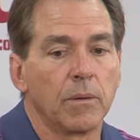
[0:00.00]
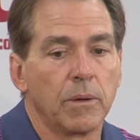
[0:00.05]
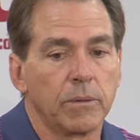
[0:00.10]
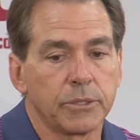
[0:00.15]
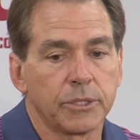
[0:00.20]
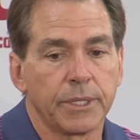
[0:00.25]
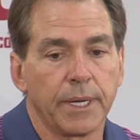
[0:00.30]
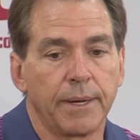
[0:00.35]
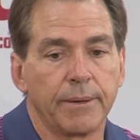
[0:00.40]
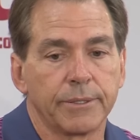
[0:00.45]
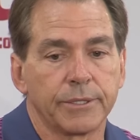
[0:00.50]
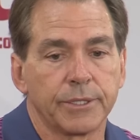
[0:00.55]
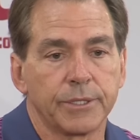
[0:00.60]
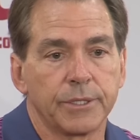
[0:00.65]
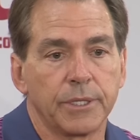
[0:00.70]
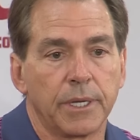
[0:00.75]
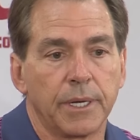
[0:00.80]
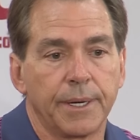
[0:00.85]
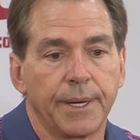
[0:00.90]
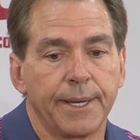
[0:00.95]
Well, Cyrus has
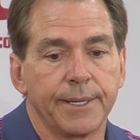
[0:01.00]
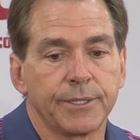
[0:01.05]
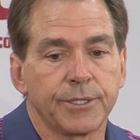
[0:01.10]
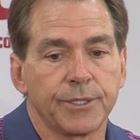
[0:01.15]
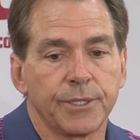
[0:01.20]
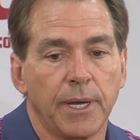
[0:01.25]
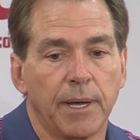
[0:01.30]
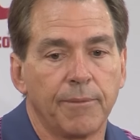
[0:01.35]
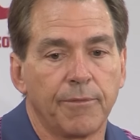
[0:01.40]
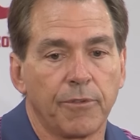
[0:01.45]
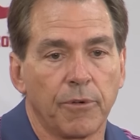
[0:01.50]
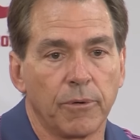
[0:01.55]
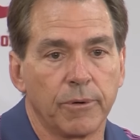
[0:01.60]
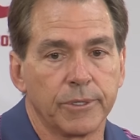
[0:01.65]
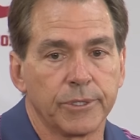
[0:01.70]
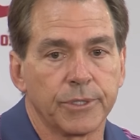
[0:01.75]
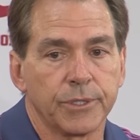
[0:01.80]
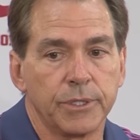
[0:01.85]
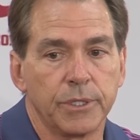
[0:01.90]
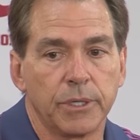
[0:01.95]
done a nice job for
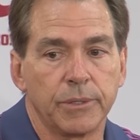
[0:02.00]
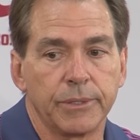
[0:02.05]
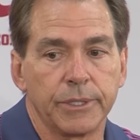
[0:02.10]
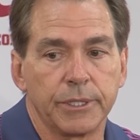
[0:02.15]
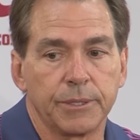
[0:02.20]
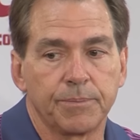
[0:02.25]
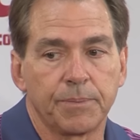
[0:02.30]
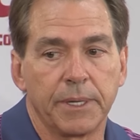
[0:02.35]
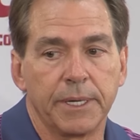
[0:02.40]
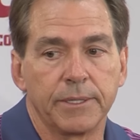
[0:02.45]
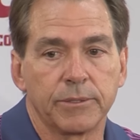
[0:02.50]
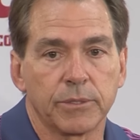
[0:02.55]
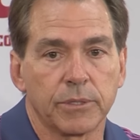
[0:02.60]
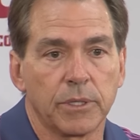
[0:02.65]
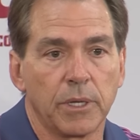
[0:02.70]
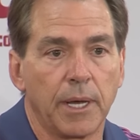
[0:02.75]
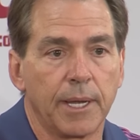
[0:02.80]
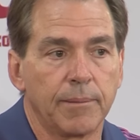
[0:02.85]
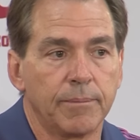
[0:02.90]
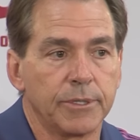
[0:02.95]
us. You know, he plays with
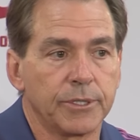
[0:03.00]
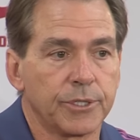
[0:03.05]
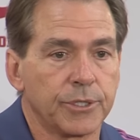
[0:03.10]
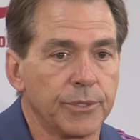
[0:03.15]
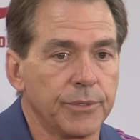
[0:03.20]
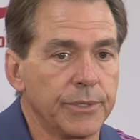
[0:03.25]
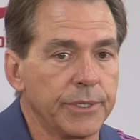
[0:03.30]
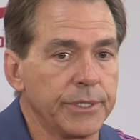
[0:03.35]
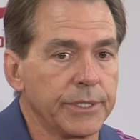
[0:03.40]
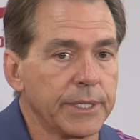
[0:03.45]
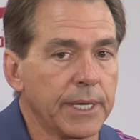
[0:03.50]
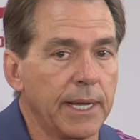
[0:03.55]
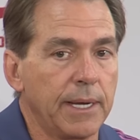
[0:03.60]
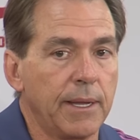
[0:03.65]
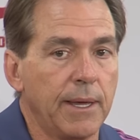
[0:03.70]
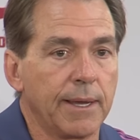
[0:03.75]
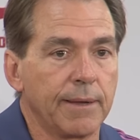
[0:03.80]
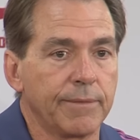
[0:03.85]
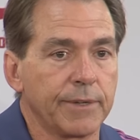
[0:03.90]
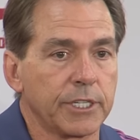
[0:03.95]
a lot of maturity. He's got a
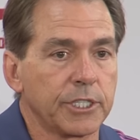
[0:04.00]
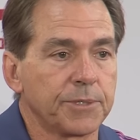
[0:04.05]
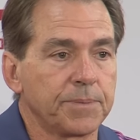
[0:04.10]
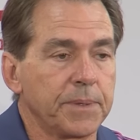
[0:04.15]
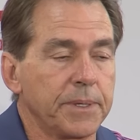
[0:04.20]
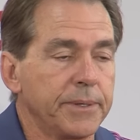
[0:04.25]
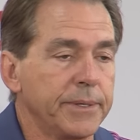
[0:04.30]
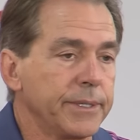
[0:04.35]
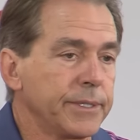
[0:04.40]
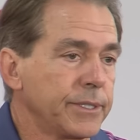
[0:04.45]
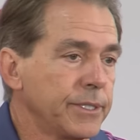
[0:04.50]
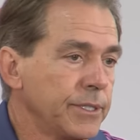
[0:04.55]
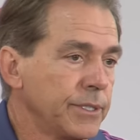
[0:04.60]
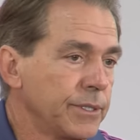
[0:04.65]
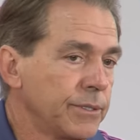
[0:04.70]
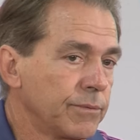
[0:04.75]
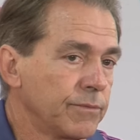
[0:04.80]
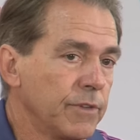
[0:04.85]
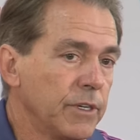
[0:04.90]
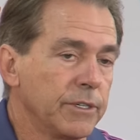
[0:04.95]
lot of experience.
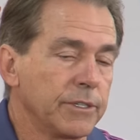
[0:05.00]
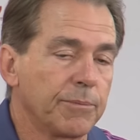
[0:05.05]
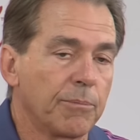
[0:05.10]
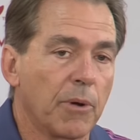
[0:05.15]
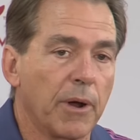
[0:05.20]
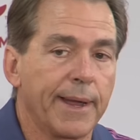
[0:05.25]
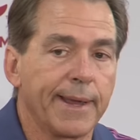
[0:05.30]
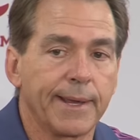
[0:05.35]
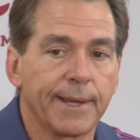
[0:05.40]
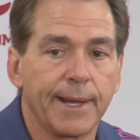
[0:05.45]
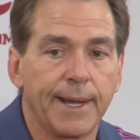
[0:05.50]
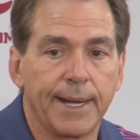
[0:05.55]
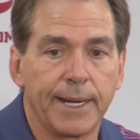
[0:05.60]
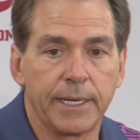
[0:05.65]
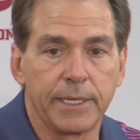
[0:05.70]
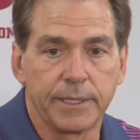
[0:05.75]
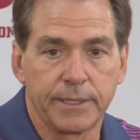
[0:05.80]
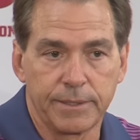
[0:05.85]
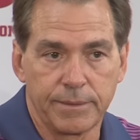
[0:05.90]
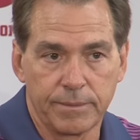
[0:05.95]
He's a very bright
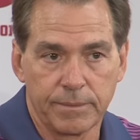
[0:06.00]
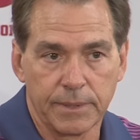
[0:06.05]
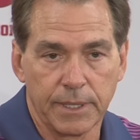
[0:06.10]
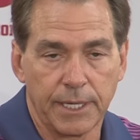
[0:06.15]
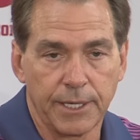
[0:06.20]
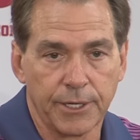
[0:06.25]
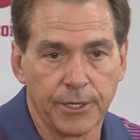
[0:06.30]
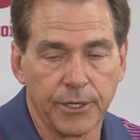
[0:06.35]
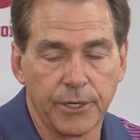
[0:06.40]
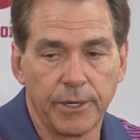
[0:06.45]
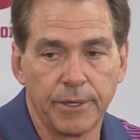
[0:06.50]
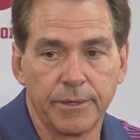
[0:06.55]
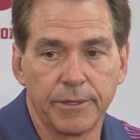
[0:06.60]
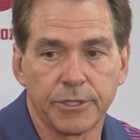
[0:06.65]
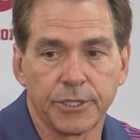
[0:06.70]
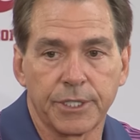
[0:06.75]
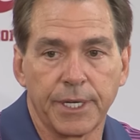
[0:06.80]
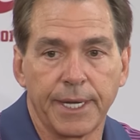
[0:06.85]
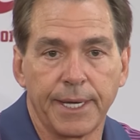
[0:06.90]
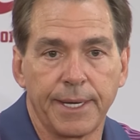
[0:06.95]
guy. He's got a good
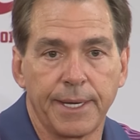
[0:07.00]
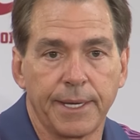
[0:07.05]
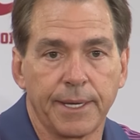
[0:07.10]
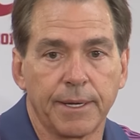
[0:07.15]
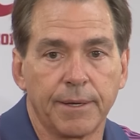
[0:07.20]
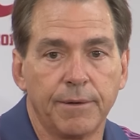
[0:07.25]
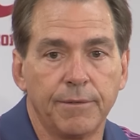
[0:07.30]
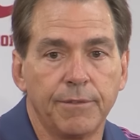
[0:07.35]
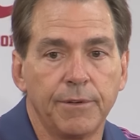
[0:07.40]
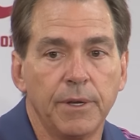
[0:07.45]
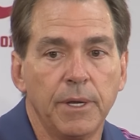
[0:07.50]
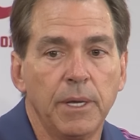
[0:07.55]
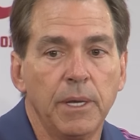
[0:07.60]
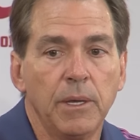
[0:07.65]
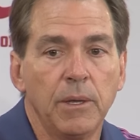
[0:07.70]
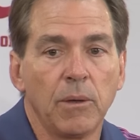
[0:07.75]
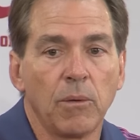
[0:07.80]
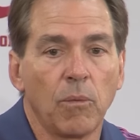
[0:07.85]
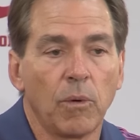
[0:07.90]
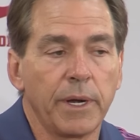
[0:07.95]
understanding of
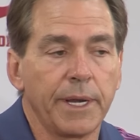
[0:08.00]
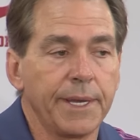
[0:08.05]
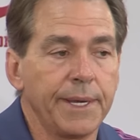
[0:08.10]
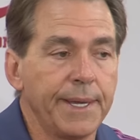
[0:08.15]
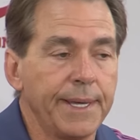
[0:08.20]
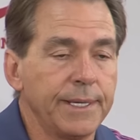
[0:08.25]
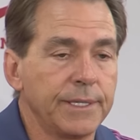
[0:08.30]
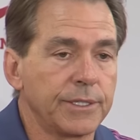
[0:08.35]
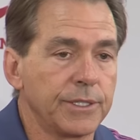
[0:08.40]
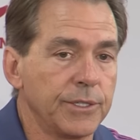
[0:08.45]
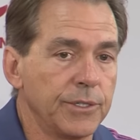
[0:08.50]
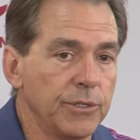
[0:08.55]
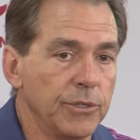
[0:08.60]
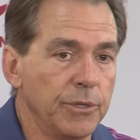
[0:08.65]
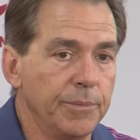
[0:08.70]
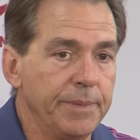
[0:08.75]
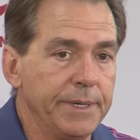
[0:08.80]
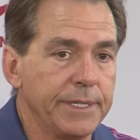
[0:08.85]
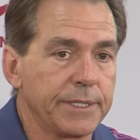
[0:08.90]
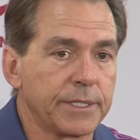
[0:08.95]
what he needs to do
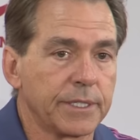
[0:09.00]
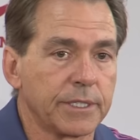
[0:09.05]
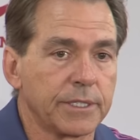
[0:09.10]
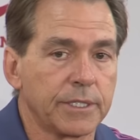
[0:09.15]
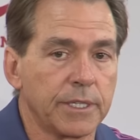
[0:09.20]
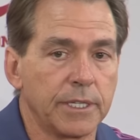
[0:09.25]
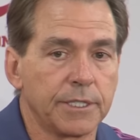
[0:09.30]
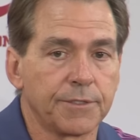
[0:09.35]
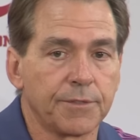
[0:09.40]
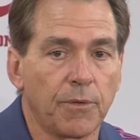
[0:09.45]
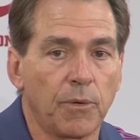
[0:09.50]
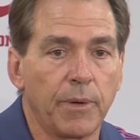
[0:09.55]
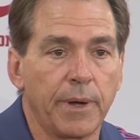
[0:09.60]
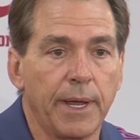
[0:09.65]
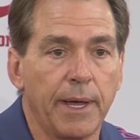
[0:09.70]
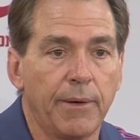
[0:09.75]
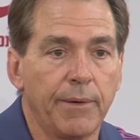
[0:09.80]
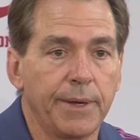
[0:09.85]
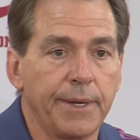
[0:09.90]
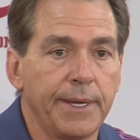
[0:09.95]
to be successful and
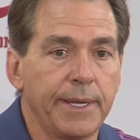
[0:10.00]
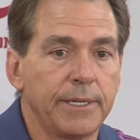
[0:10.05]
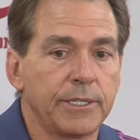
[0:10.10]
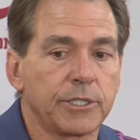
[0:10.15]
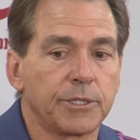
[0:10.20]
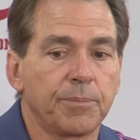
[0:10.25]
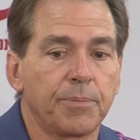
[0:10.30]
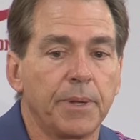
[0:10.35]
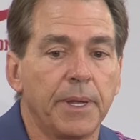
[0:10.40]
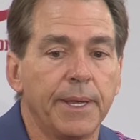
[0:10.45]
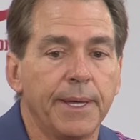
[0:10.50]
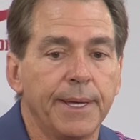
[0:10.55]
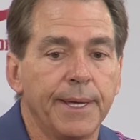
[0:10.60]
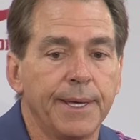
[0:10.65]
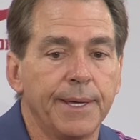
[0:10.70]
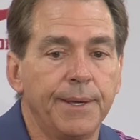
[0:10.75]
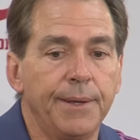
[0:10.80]
how he needs to play.